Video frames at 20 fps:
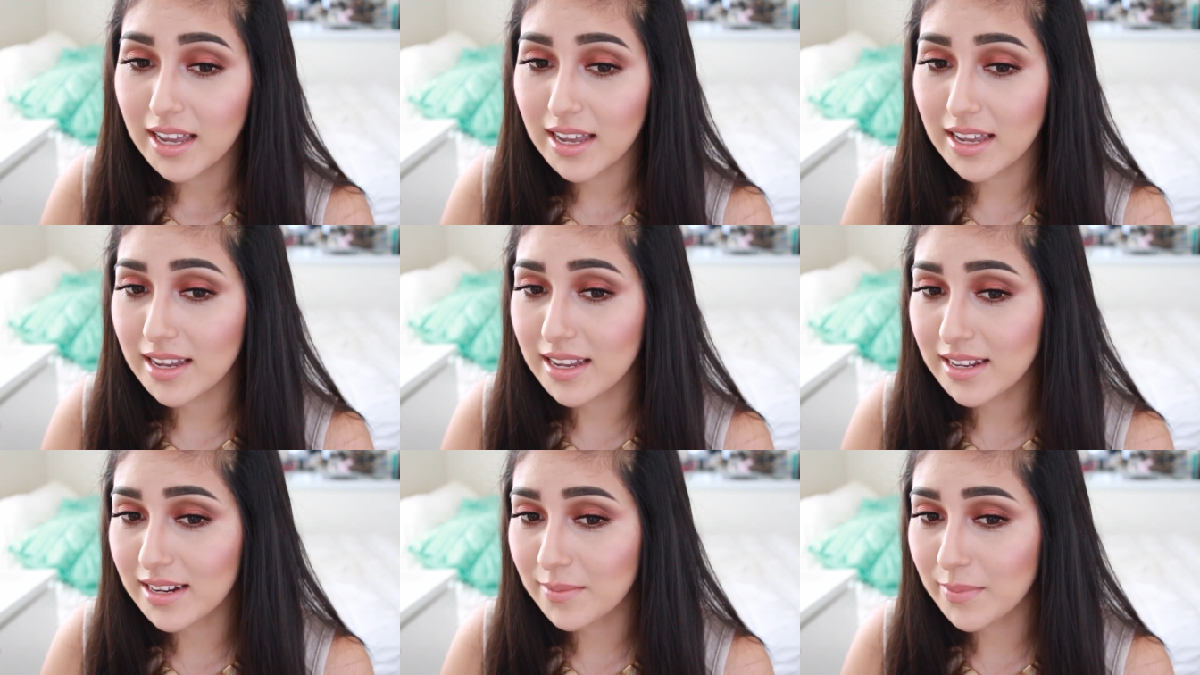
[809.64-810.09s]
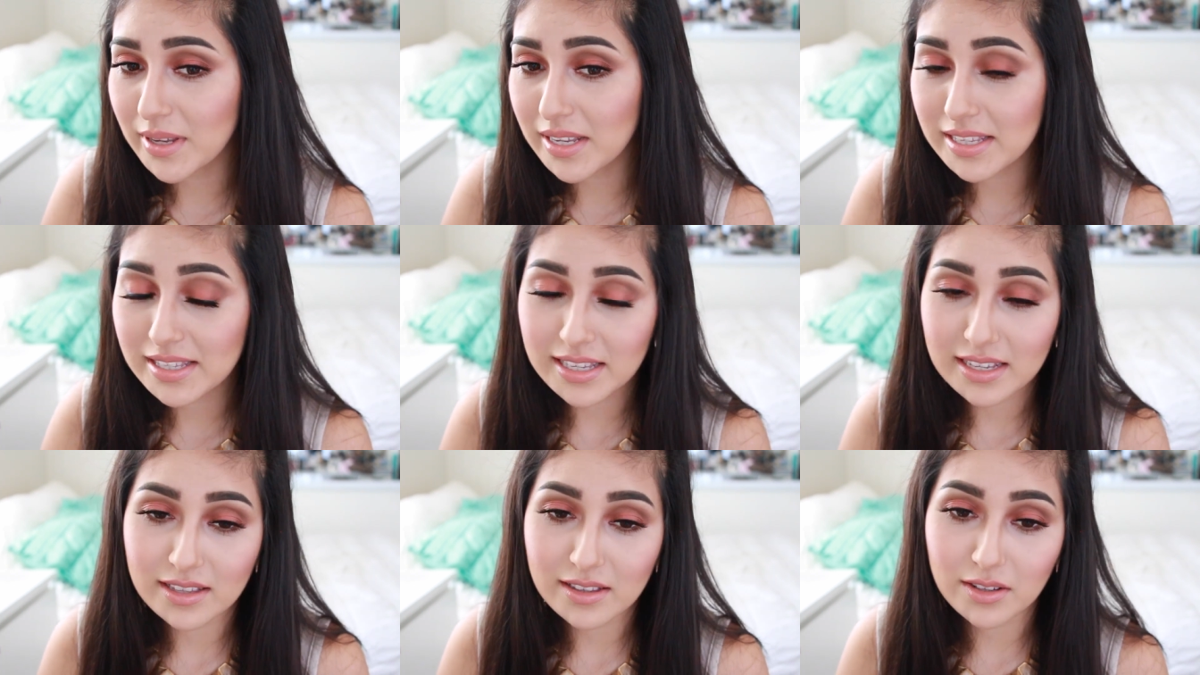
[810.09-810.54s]
and it
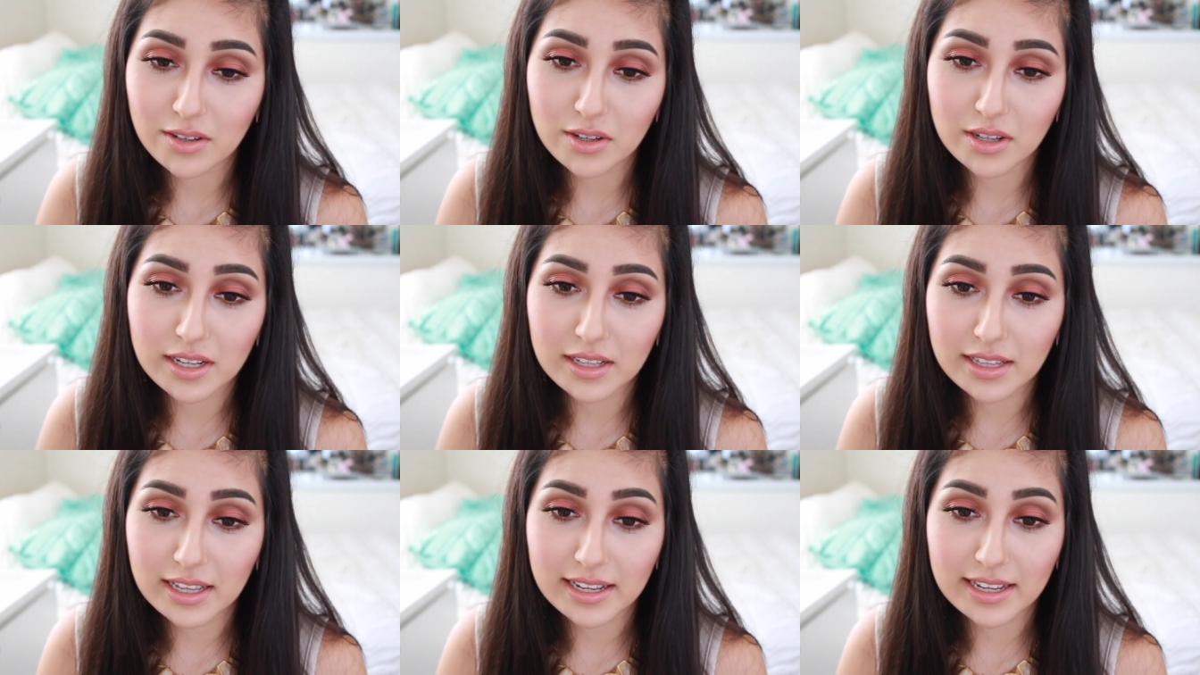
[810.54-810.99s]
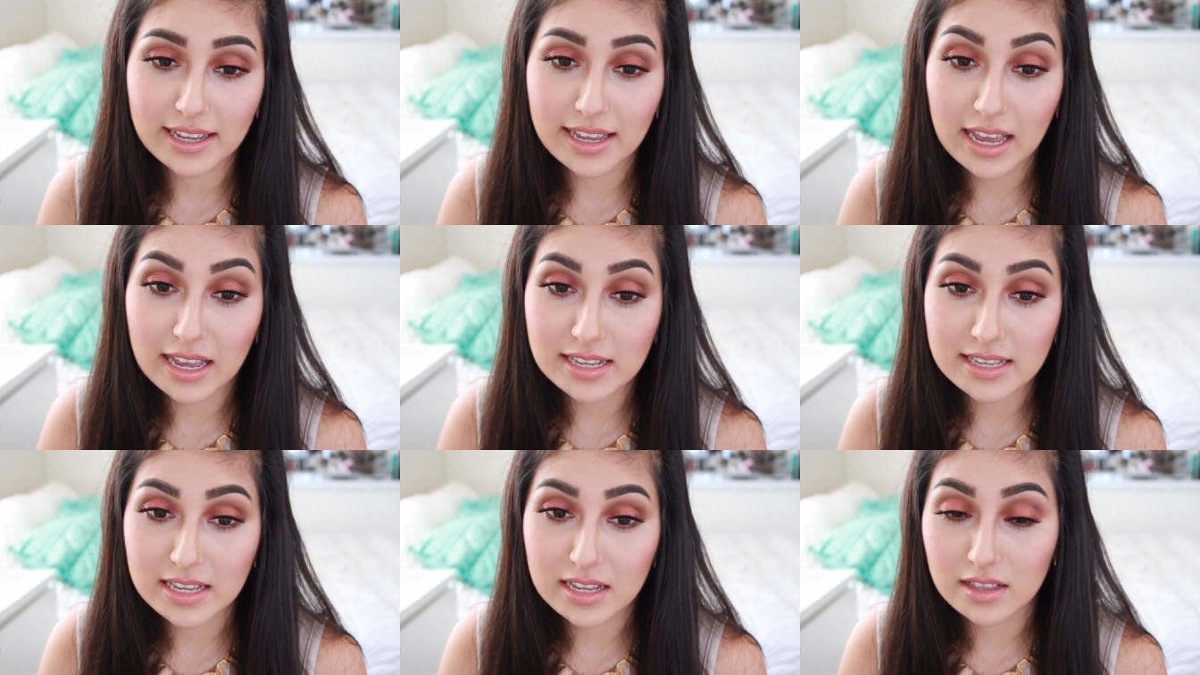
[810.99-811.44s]
makes it look like it
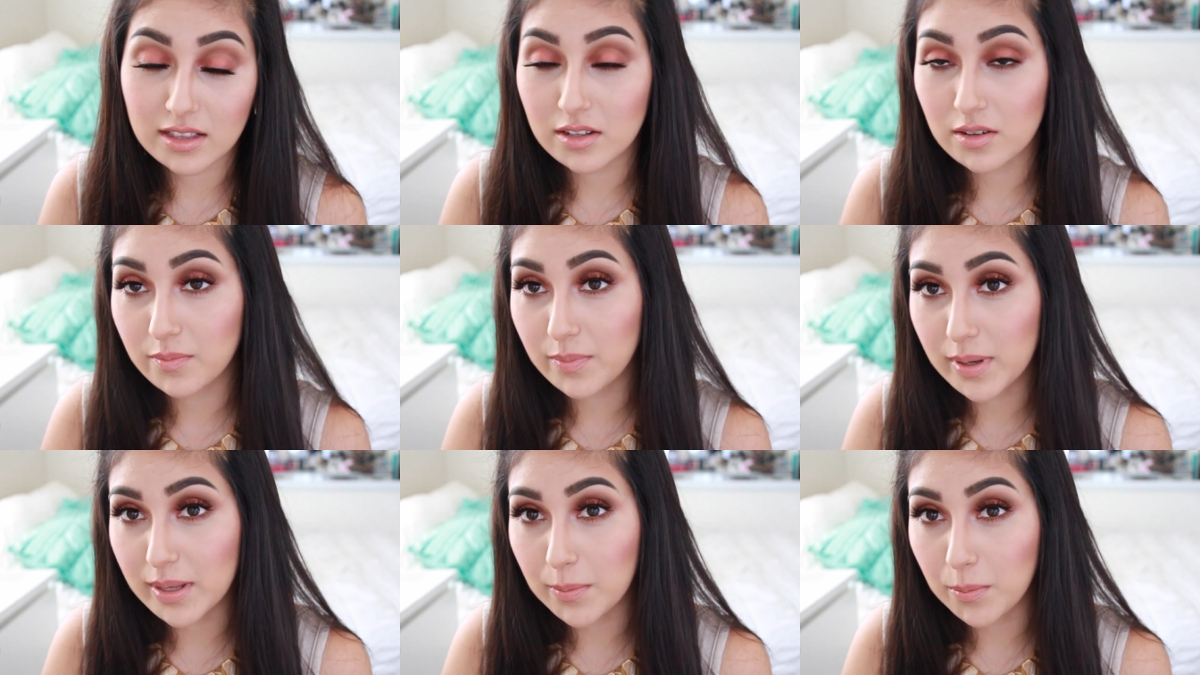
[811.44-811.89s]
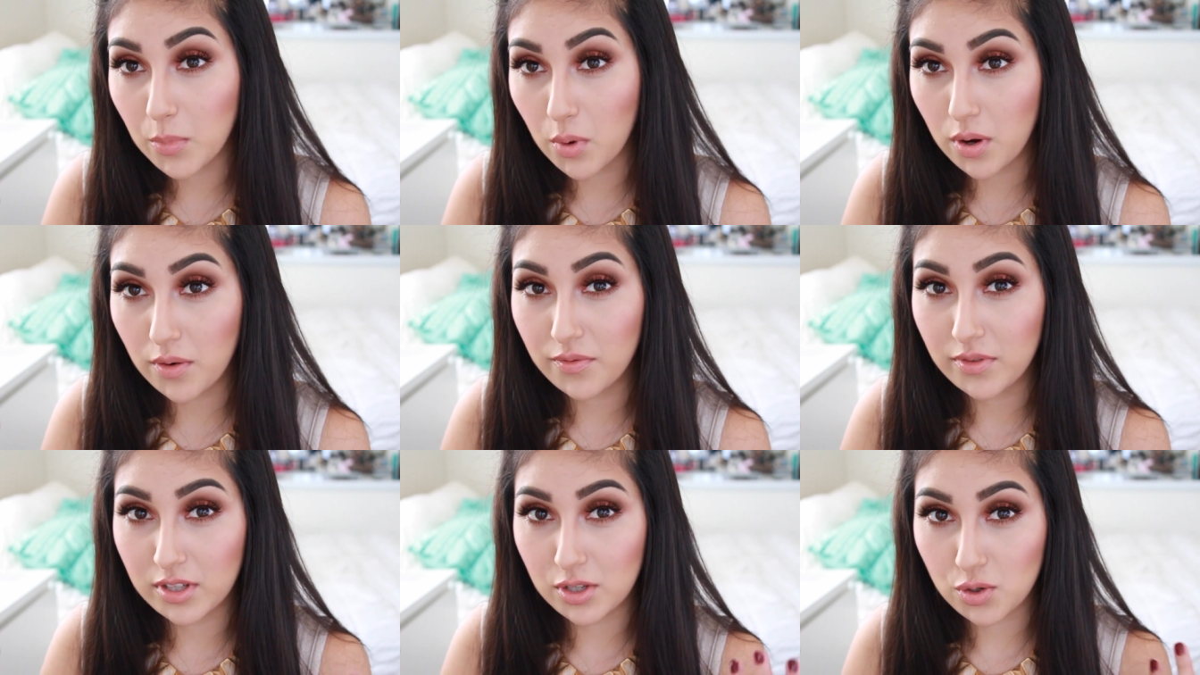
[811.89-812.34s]
has a little bit
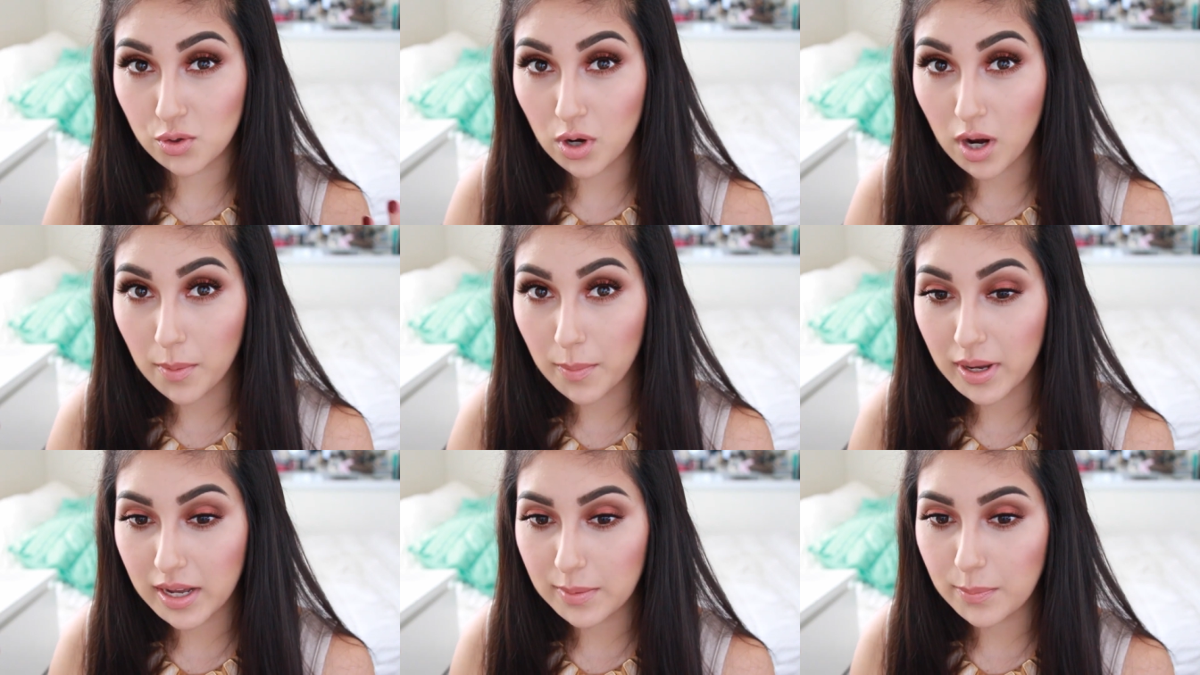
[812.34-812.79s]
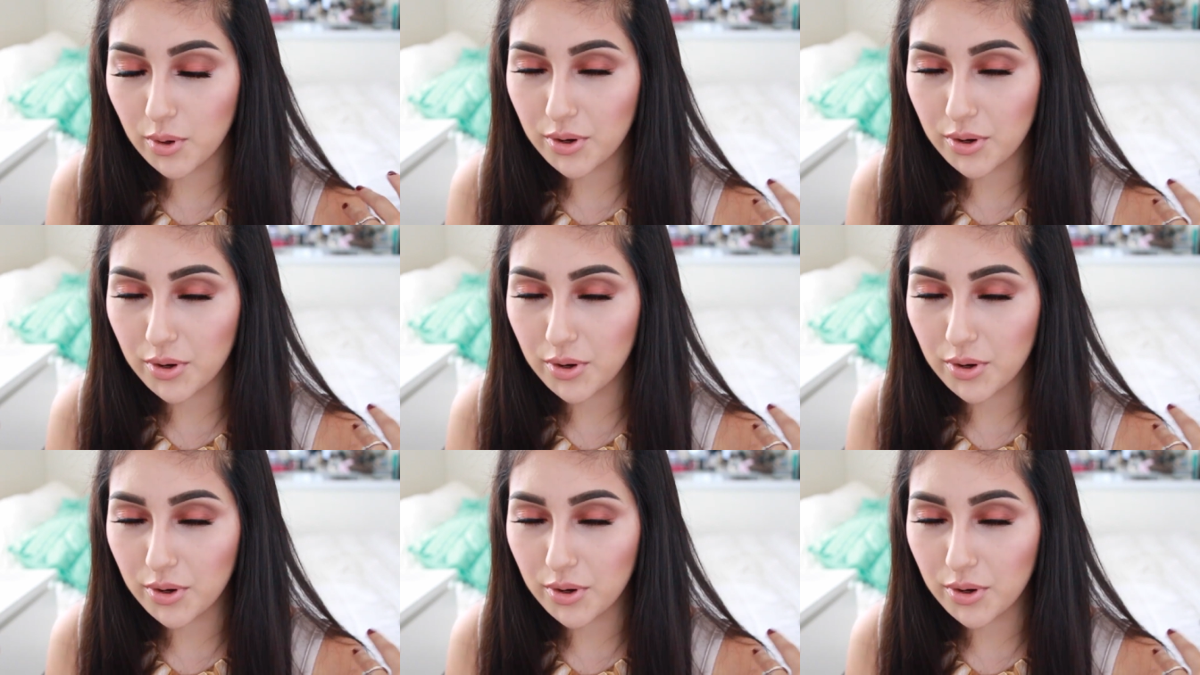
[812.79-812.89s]
more of a drama,